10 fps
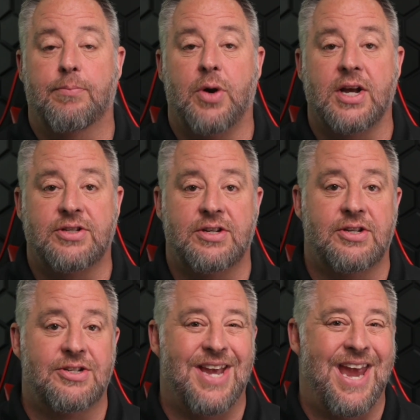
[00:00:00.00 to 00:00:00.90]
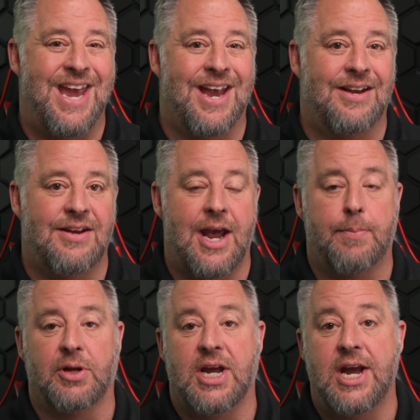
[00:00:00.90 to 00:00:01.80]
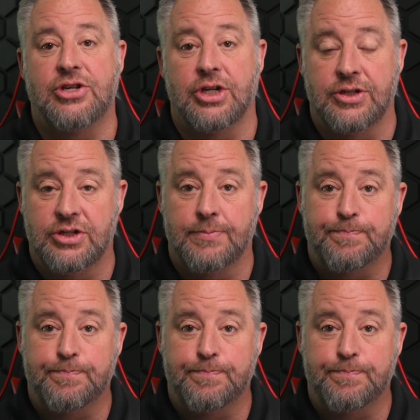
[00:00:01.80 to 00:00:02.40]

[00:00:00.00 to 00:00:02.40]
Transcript: processes and applications.